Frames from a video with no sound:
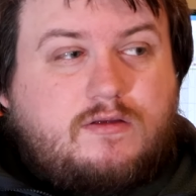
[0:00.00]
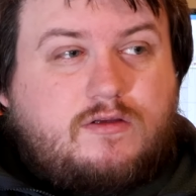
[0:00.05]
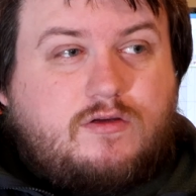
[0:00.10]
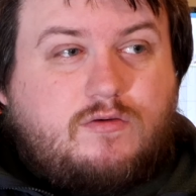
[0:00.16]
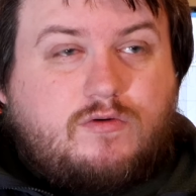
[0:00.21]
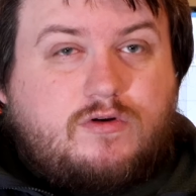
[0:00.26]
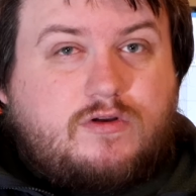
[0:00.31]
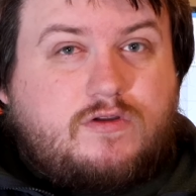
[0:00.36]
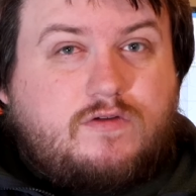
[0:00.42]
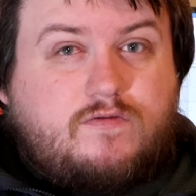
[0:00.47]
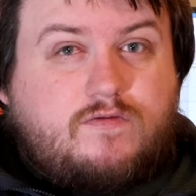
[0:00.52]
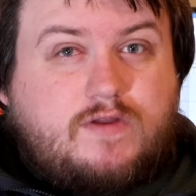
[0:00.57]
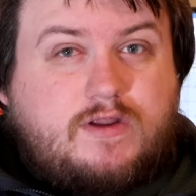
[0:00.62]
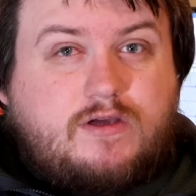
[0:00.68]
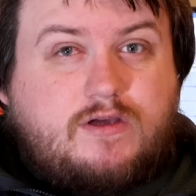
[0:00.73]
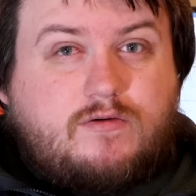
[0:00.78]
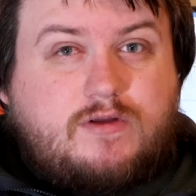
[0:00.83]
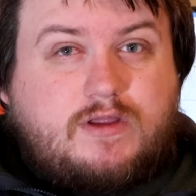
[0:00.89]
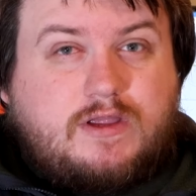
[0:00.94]
you want to do
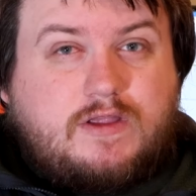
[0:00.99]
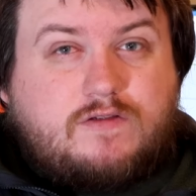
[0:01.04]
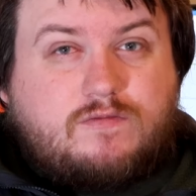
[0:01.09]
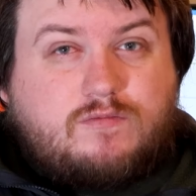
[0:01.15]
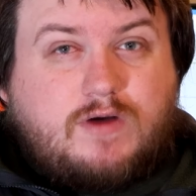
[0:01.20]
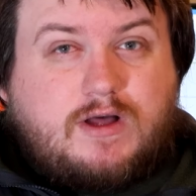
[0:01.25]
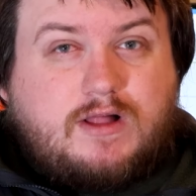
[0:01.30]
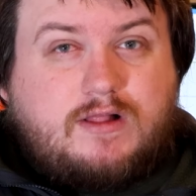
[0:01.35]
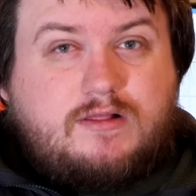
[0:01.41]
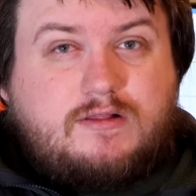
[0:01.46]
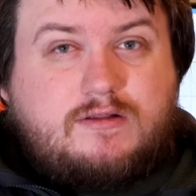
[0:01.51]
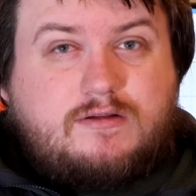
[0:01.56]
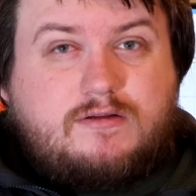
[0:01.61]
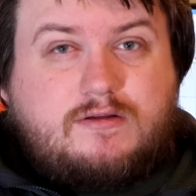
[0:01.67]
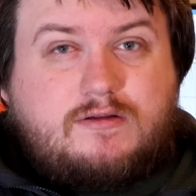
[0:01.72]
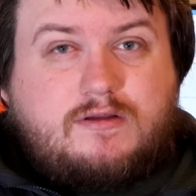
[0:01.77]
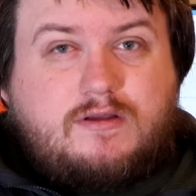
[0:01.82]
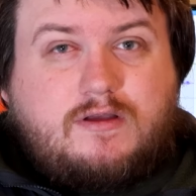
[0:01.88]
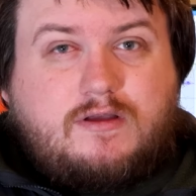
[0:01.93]
video on it as well,
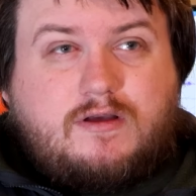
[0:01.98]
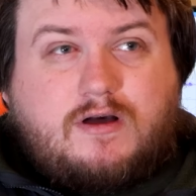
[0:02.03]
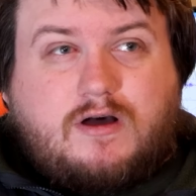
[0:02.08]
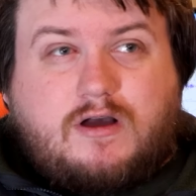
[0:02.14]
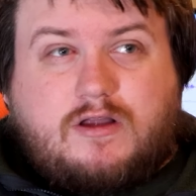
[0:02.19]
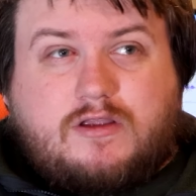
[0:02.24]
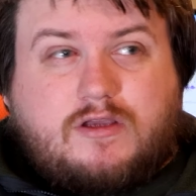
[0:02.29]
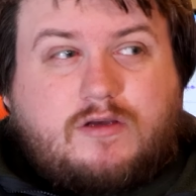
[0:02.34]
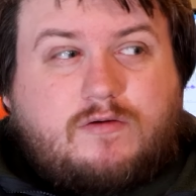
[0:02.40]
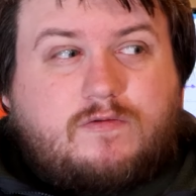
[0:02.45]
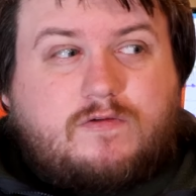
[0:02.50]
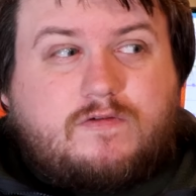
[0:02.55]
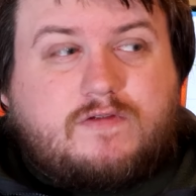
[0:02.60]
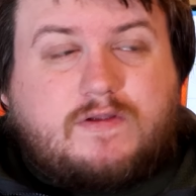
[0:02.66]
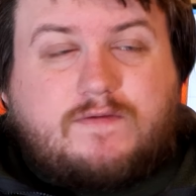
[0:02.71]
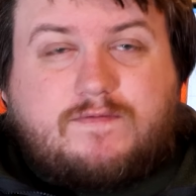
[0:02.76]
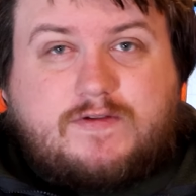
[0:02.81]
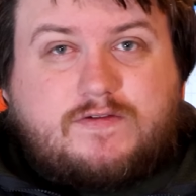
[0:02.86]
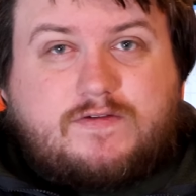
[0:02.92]
I'd go with
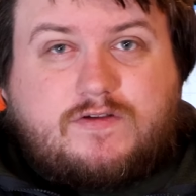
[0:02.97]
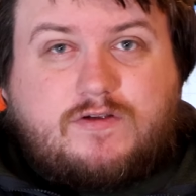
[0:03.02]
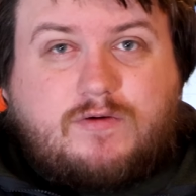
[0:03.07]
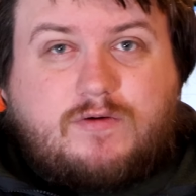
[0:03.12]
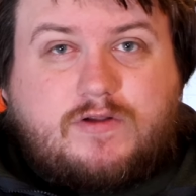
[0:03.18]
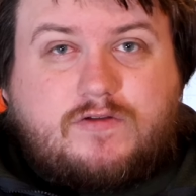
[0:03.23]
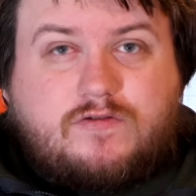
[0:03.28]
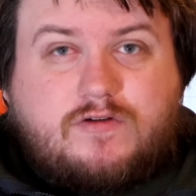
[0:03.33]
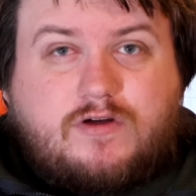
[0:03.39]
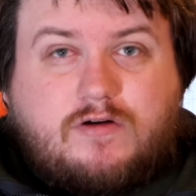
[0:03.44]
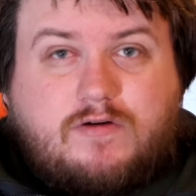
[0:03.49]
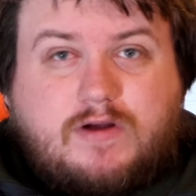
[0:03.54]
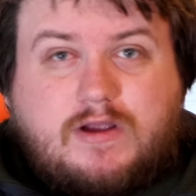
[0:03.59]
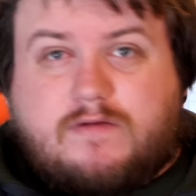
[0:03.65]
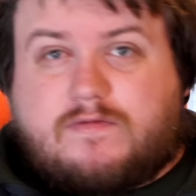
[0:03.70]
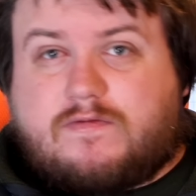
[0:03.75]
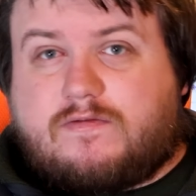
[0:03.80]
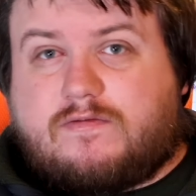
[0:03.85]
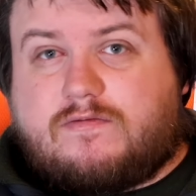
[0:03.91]
7200
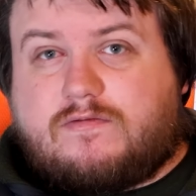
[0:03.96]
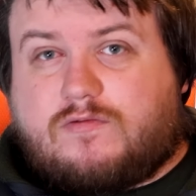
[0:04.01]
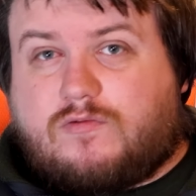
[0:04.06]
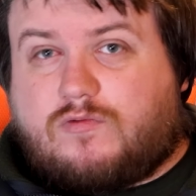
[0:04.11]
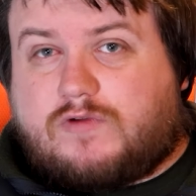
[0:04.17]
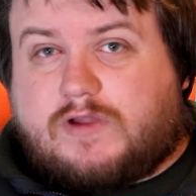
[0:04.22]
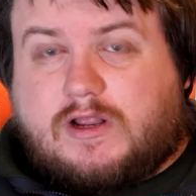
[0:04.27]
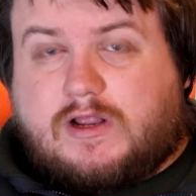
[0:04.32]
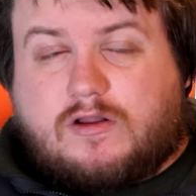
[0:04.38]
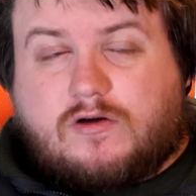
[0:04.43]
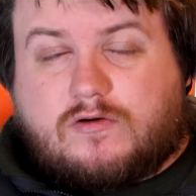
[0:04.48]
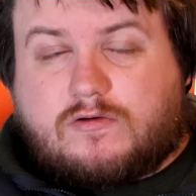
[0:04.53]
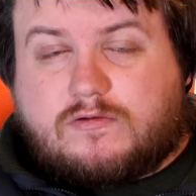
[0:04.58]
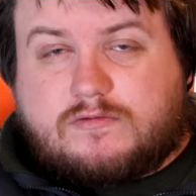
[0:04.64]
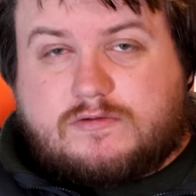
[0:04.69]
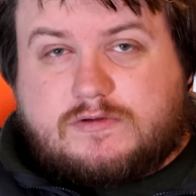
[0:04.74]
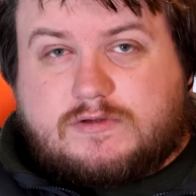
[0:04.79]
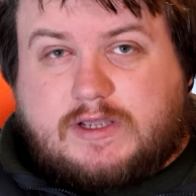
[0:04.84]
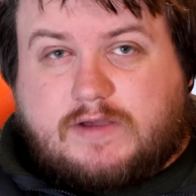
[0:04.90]
RF all day
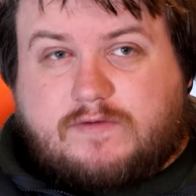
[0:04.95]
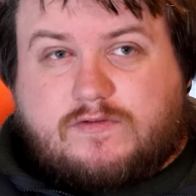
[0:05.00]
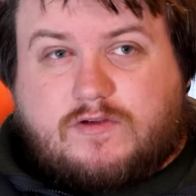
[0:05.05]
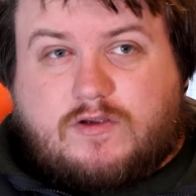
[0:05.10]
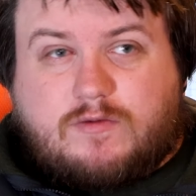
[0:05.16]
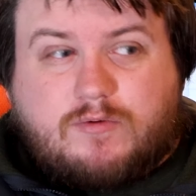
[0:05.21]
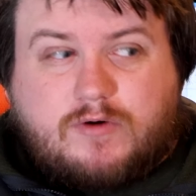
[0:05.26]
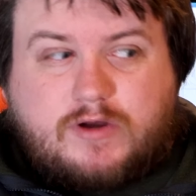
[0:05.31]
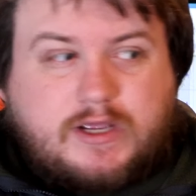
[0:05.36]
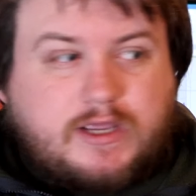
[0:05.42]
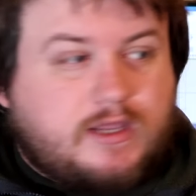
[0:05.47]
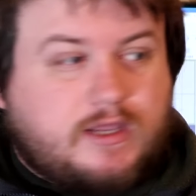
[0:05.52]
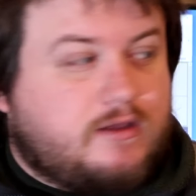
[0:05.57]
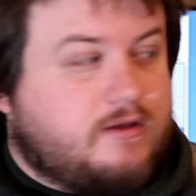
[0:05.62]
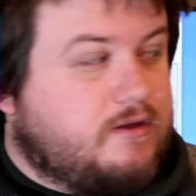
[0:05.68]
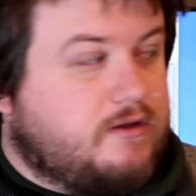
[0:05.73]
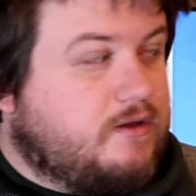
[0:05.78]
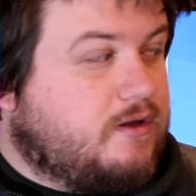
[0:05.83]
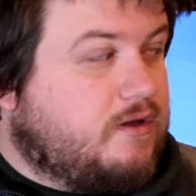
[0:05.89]
long, F2.8
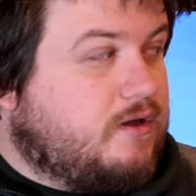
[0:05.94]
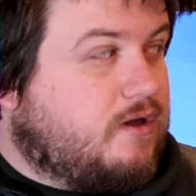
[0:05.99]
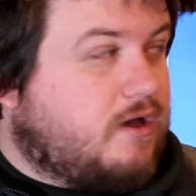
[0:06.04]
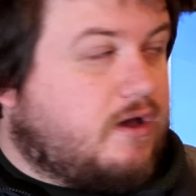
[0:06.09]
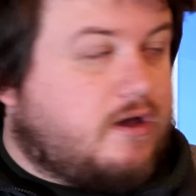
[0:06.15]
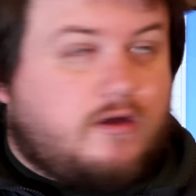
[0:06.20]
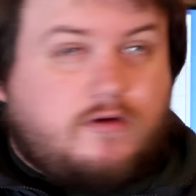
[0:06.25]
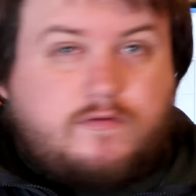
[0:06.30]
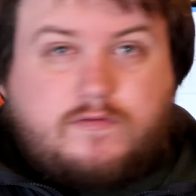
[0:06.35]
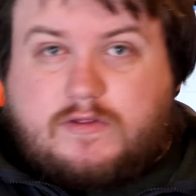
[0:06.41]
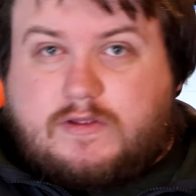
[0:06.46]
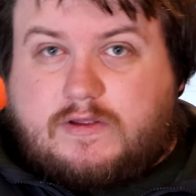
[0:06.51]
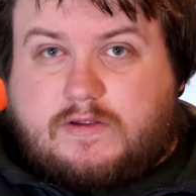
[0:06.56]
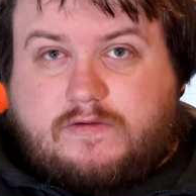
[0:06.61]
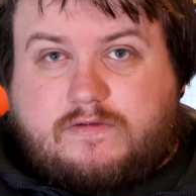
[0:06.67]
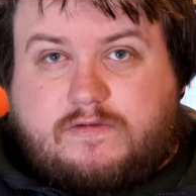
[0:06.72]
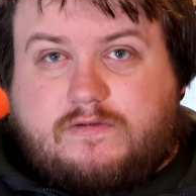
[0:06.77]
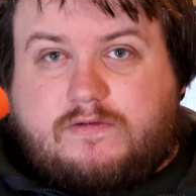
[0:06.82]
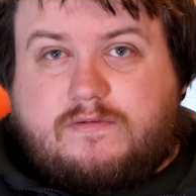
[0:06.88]
over
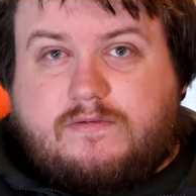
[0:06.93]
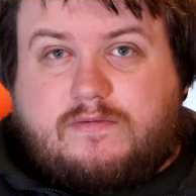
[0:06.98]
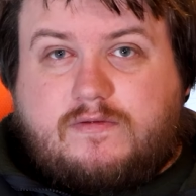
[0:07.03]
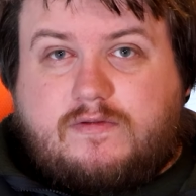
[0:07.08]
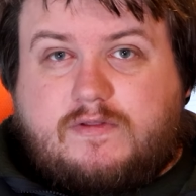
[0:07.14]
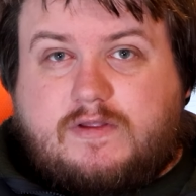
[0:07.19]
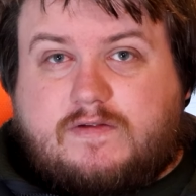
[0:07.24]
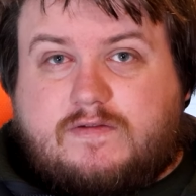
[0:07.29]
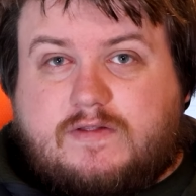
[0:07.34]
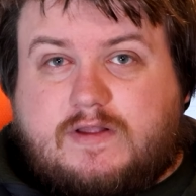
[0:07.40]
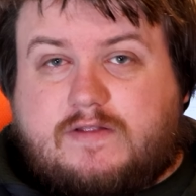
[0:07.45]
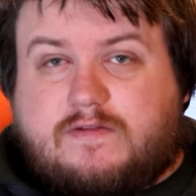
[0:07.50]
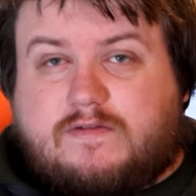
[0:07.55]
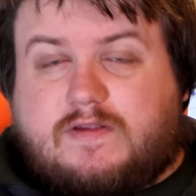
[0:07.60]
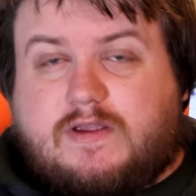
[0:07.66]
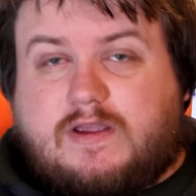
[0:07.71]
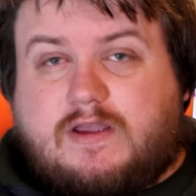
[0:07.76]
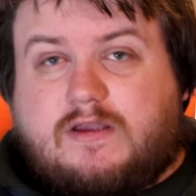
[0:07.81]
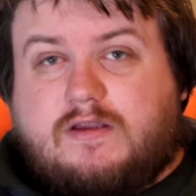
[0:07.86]
this
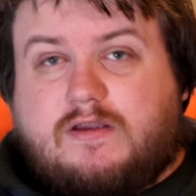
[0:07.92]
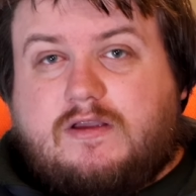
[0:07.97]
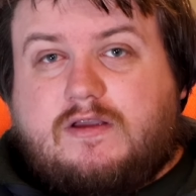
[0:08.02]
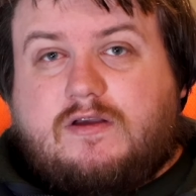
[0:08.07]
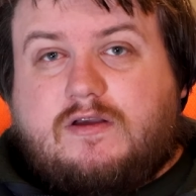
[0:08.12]
lens here.